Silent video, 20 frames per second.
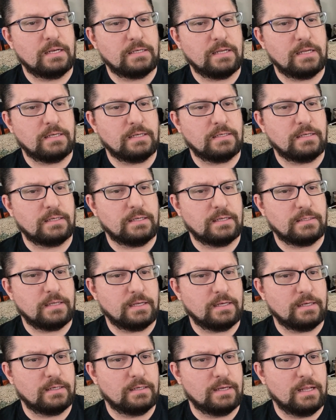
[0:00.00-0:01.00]
I don't know
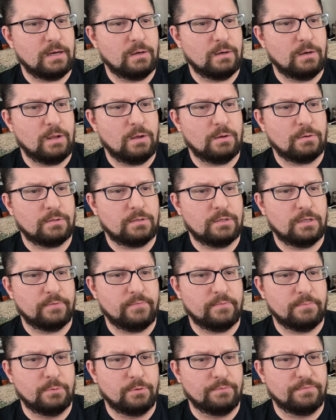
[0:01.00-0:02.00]
how good
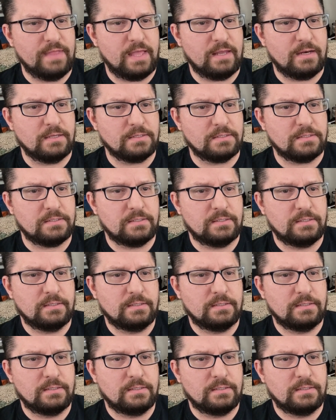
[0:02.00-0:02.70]
of a move that is.